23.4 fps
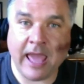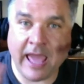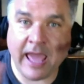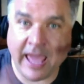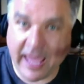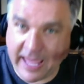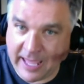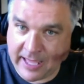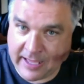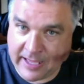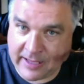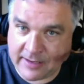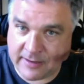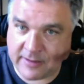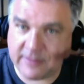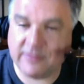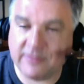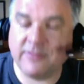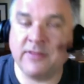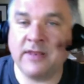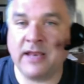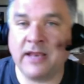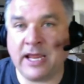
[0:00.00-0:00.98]
and
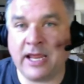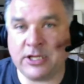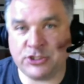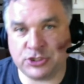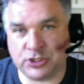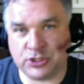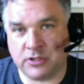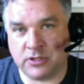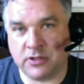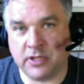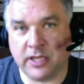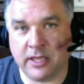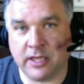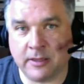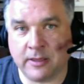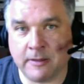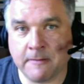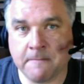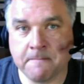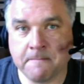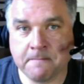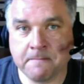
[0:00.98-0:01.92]
the National League.